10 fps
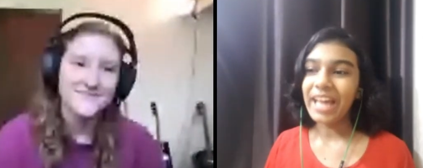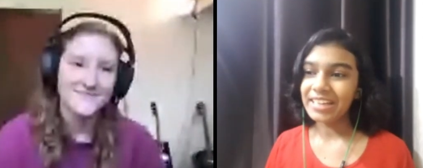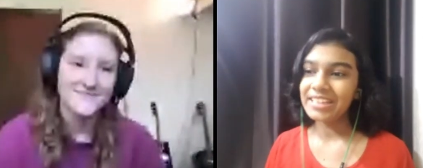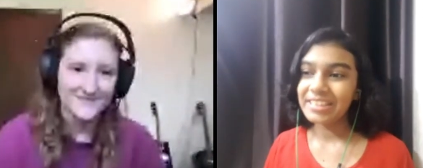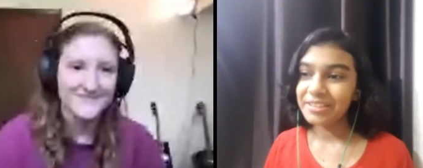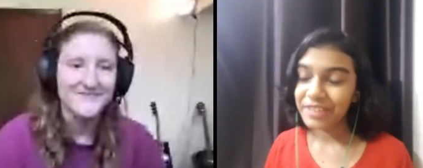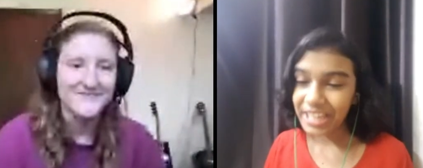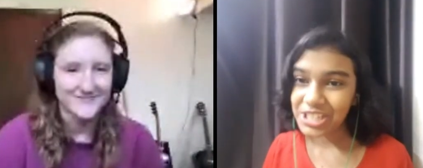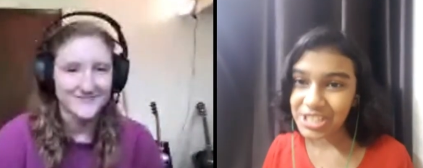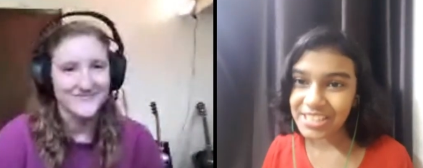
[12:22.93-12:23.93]
Speaker 1: that the
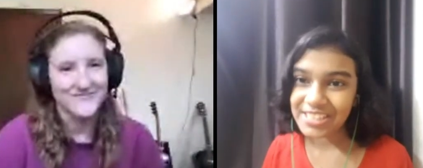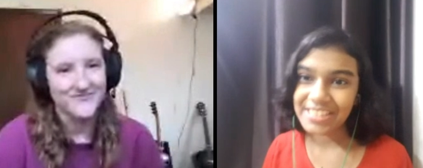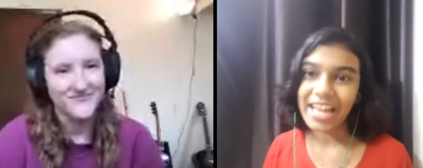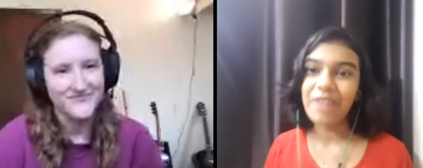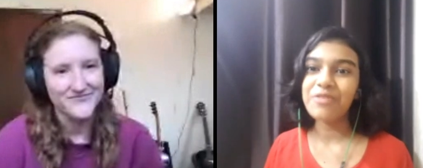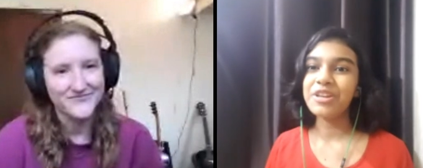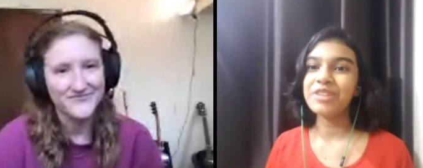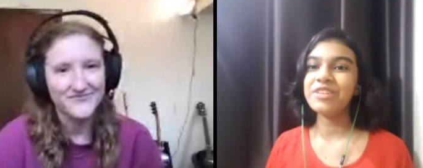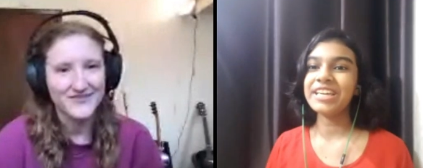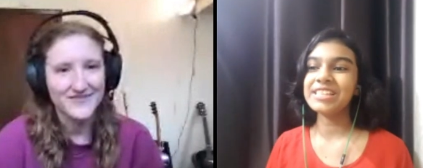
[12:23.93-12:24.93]
vacation is the time
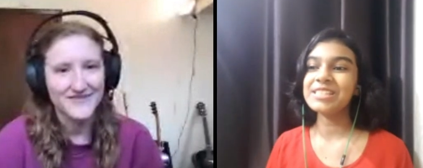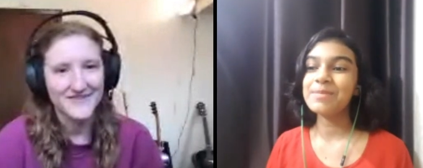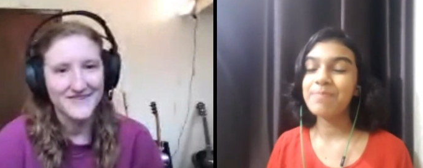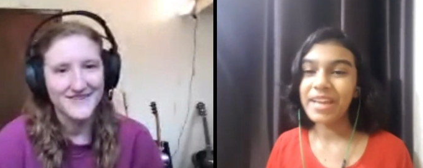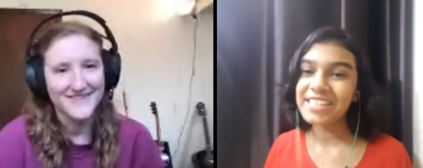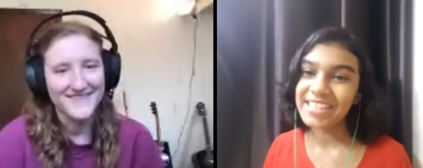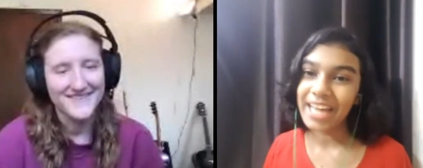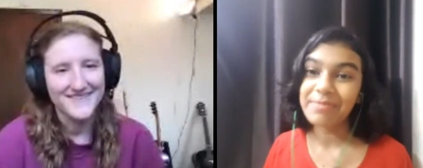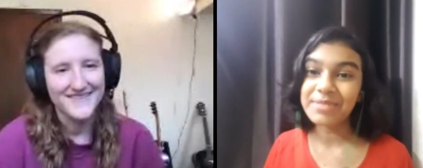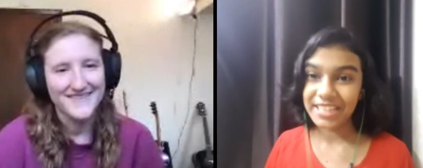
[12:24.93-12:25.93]
when we can spend
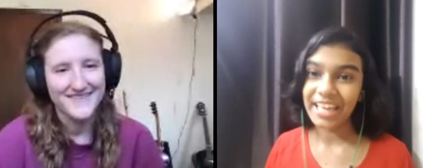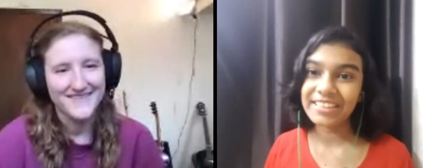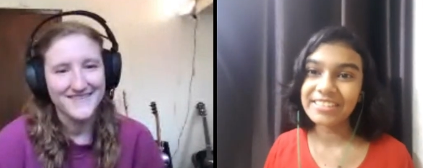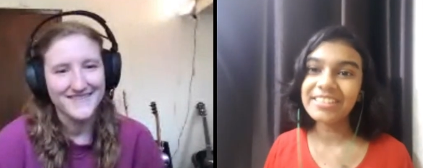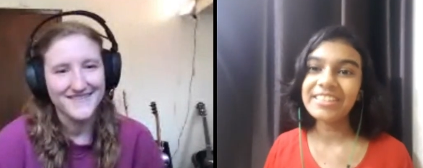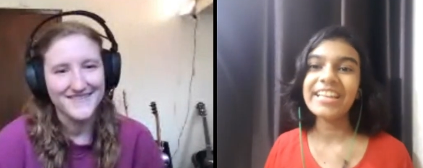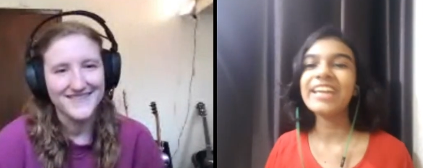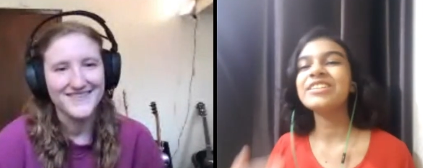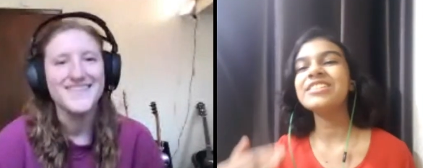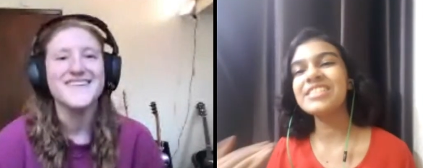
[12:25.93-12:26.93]
time together
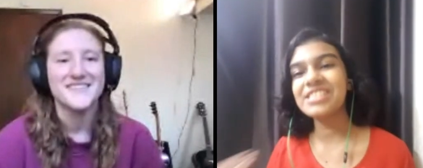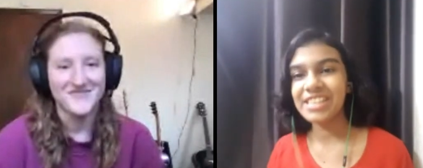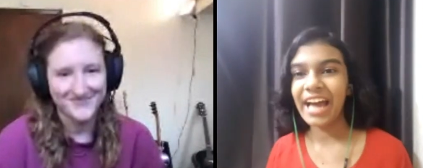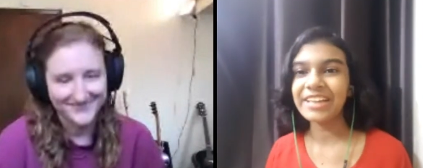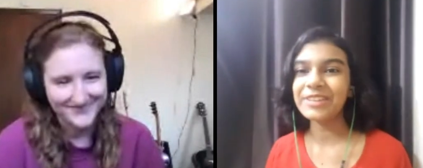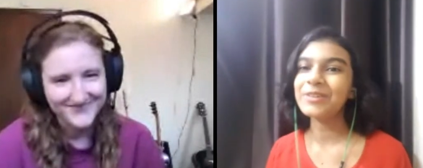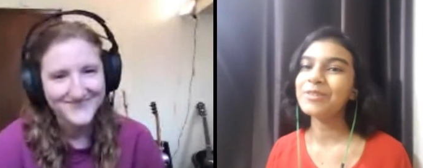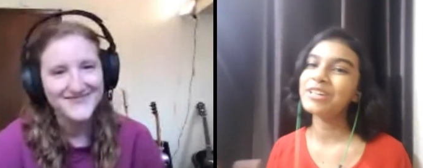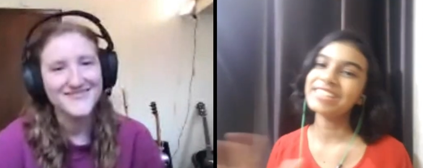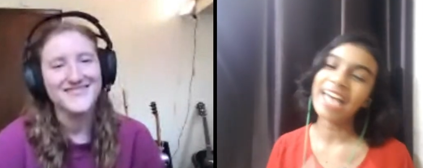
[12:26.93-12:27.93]
like just chat you
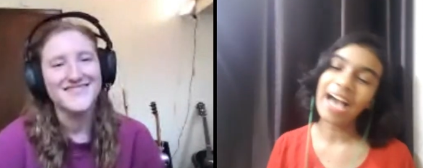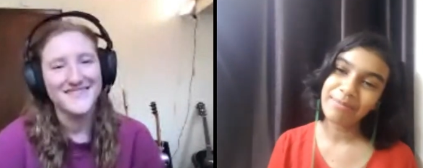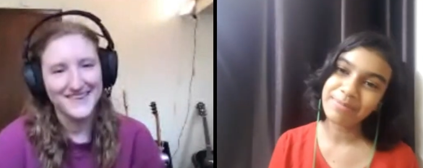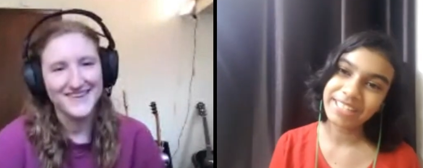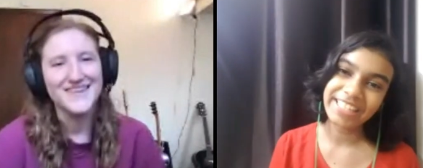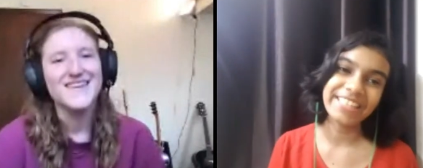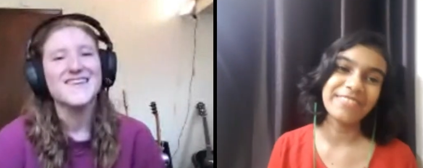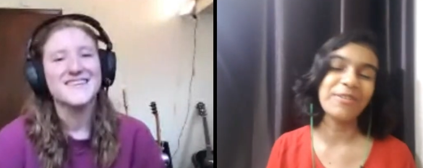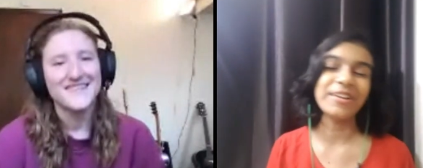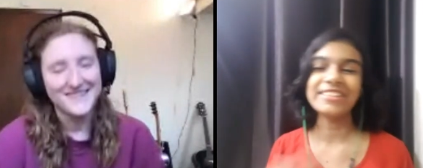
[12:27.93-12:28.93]
know what is
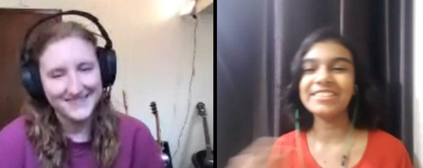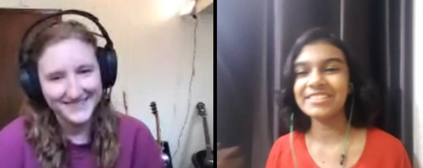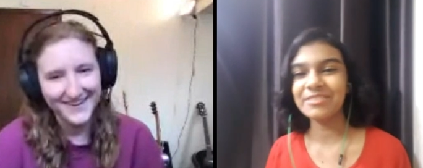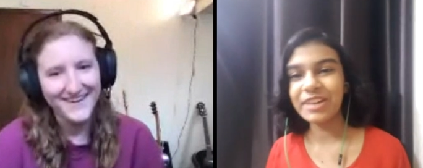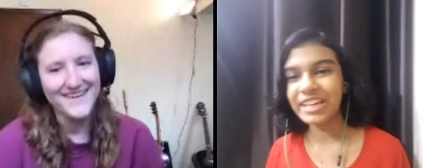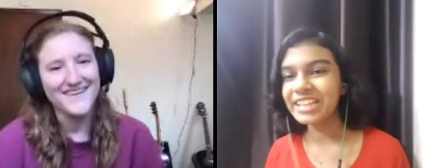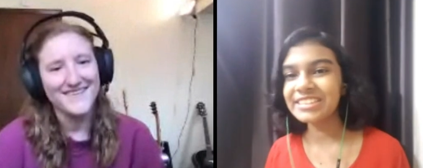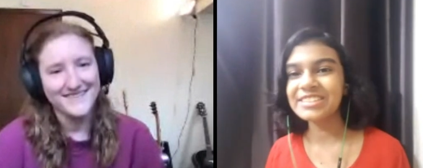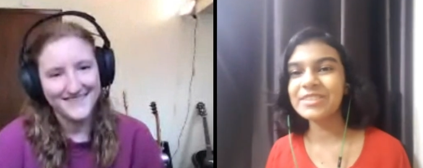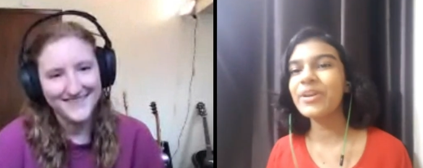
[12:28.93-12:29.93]
happening what is yeah. what
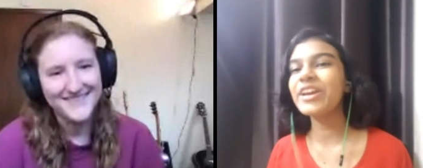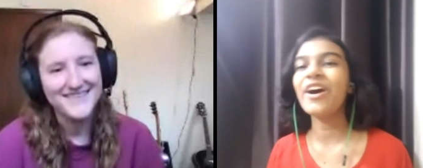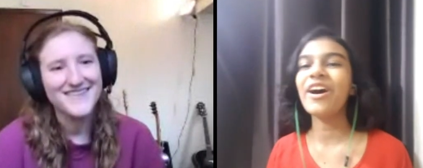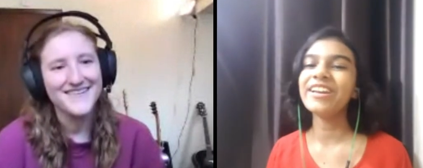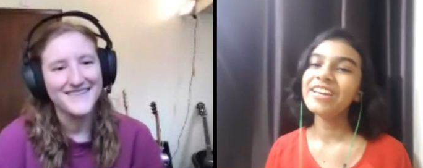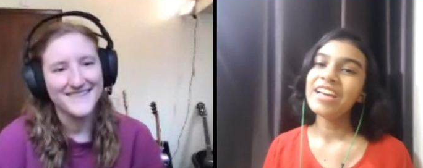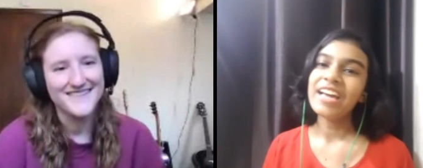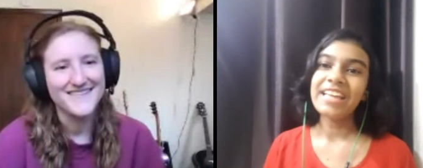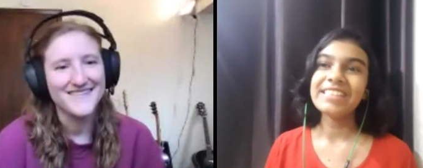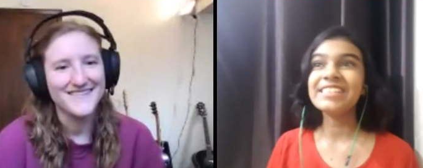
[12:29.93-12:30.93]
else is going on
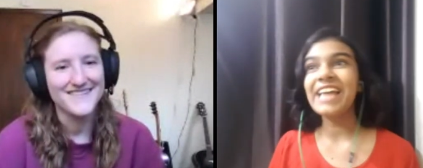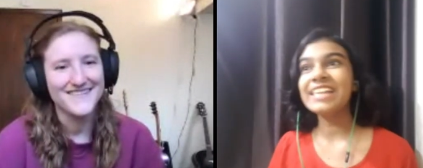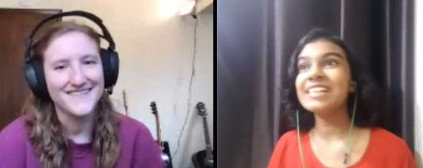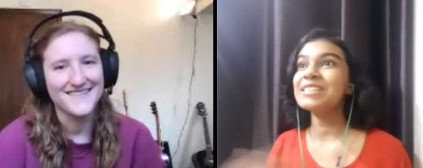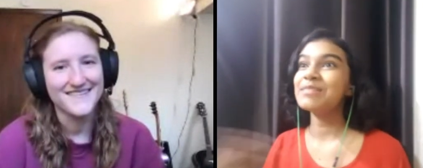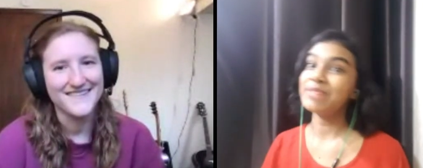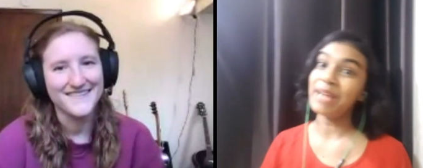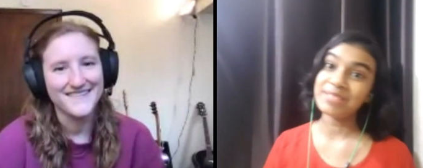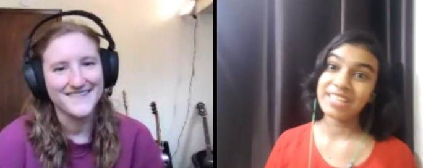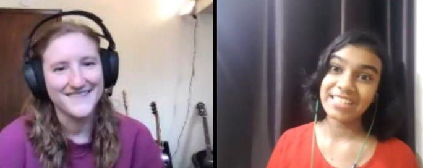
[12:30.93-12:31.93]
it's the chatting
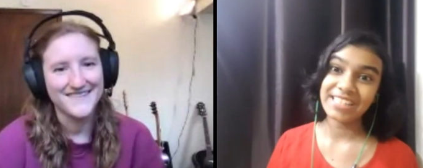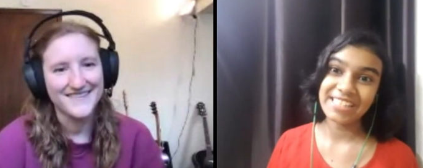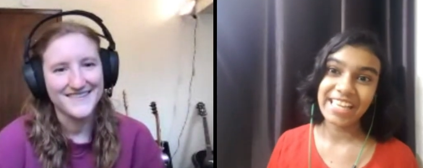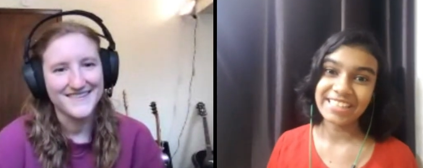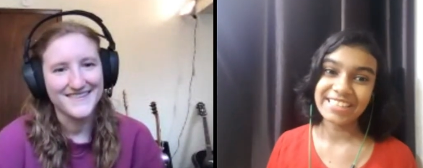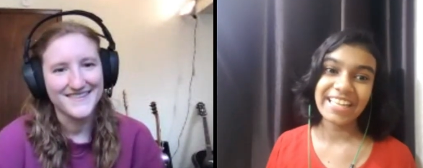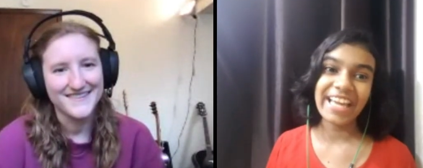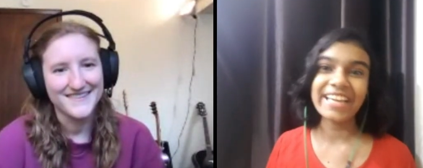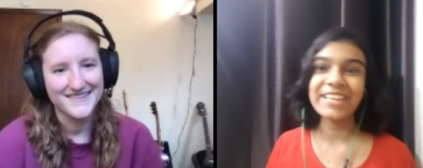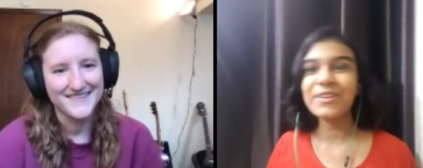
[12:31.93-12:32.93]
sometimes get intense
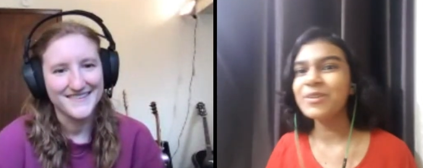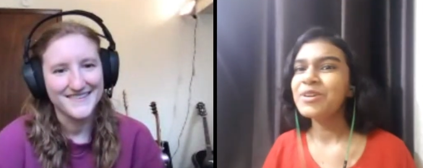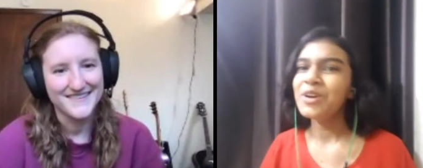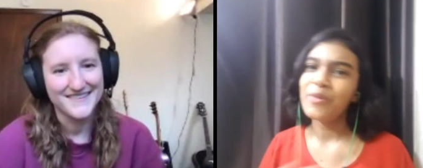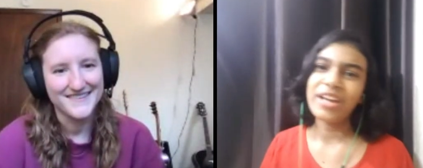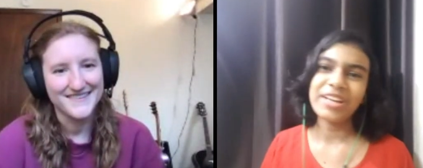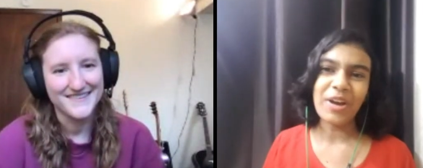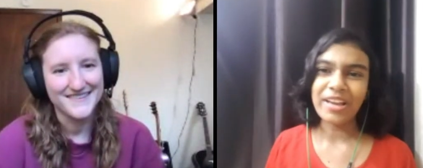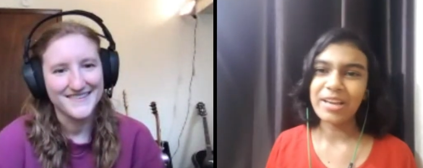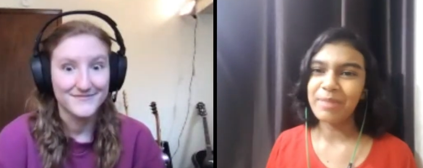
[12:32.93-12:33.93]
like you know we are talking